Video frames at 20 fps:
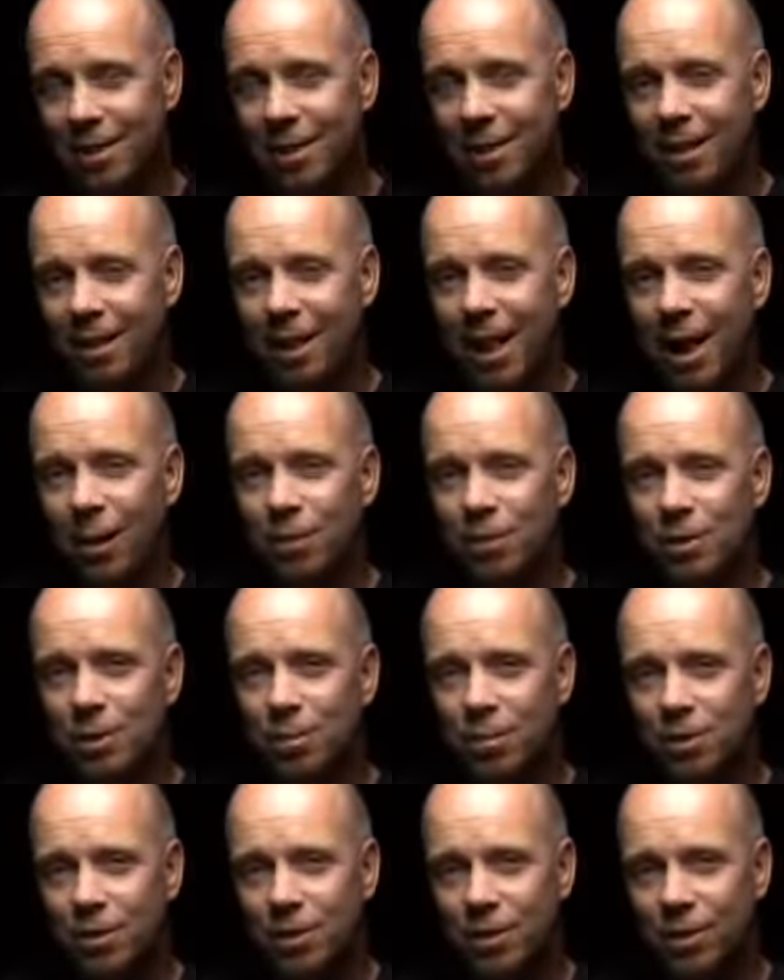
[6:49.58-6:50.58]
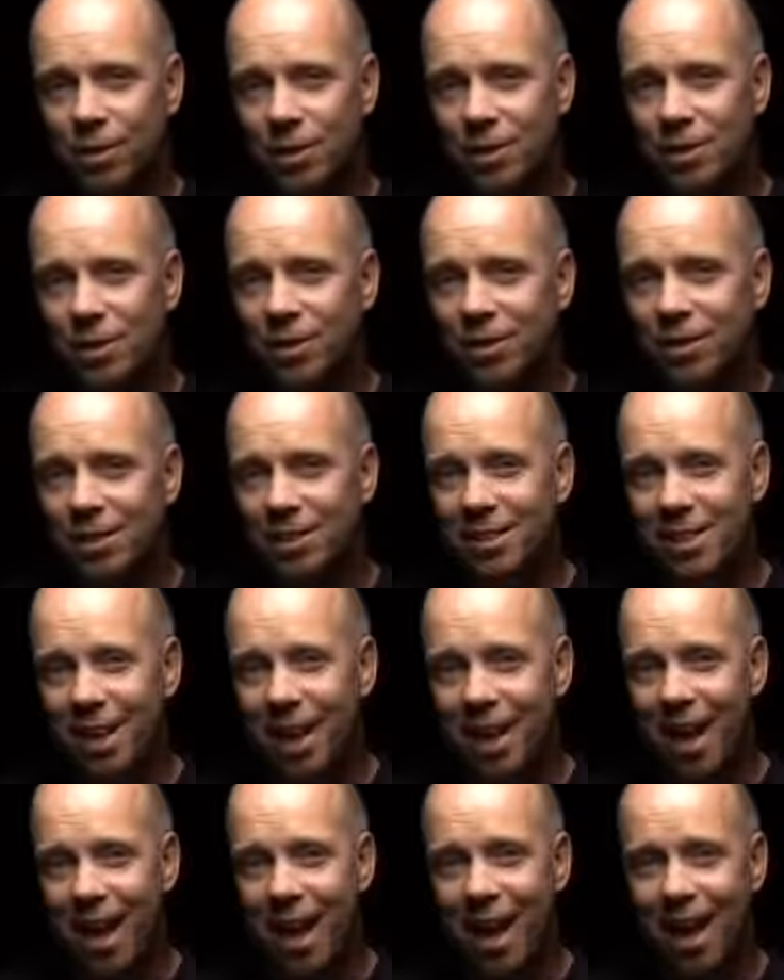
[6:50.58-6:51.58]
That was the mysterious illness
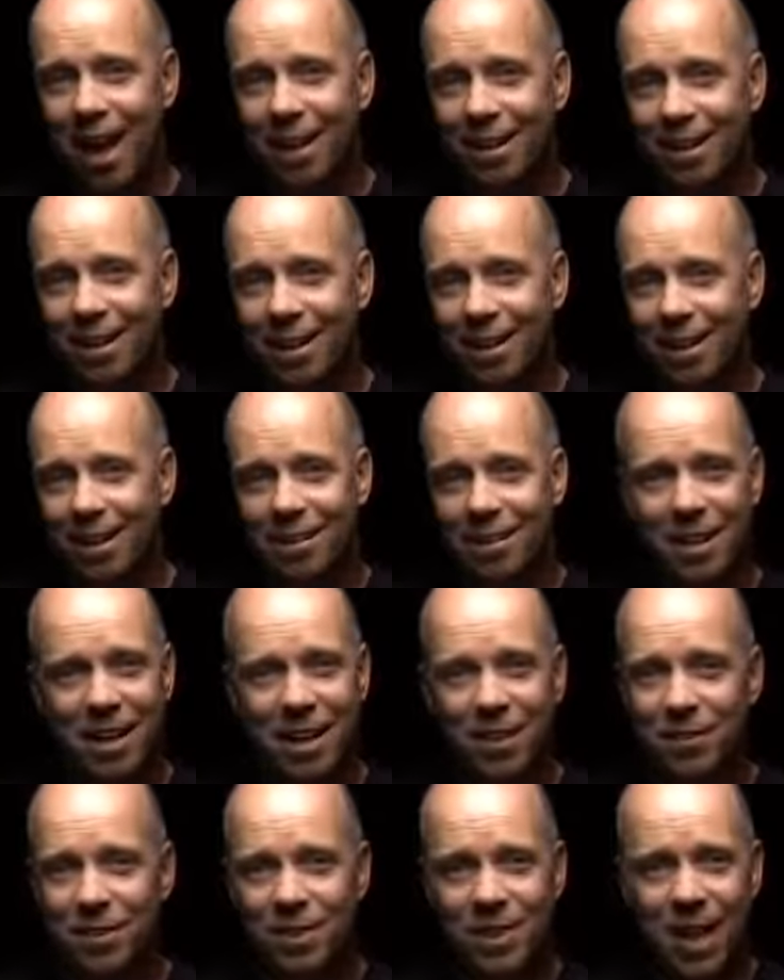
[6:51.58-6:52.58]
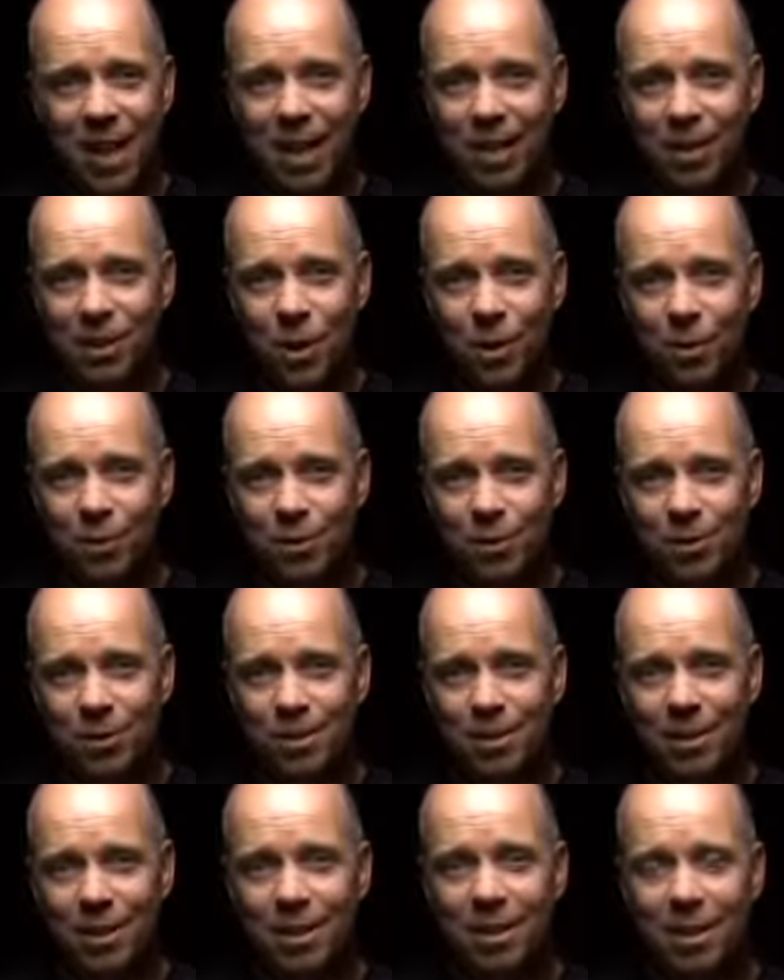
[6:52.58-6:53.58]
I had that they never
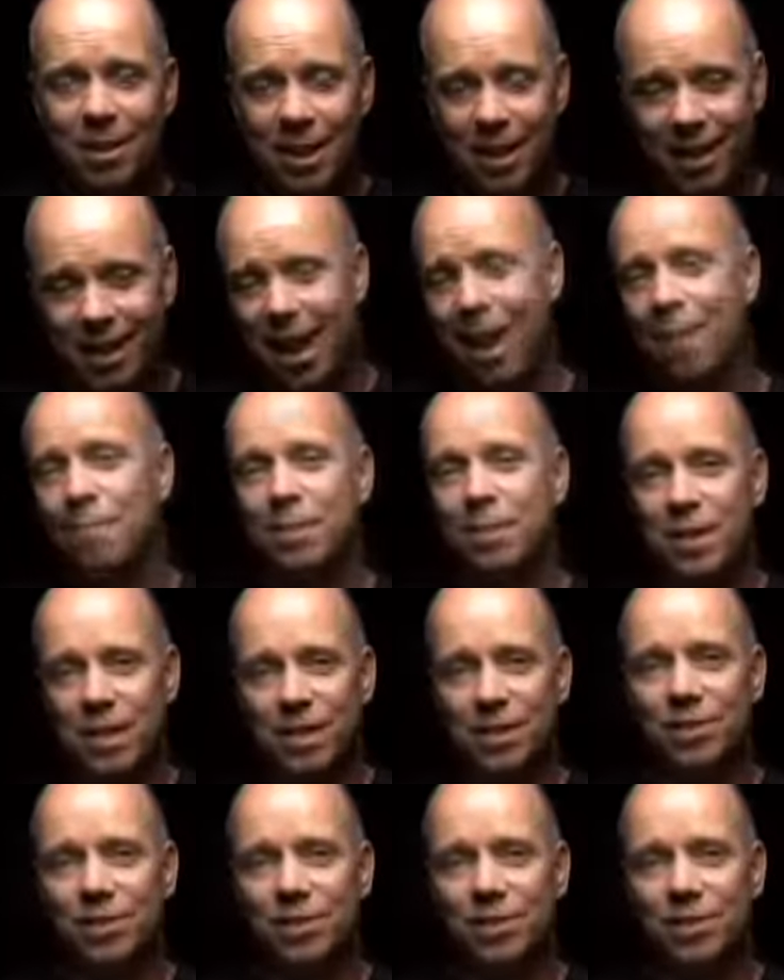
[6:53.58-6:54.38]
diagnosed that got me into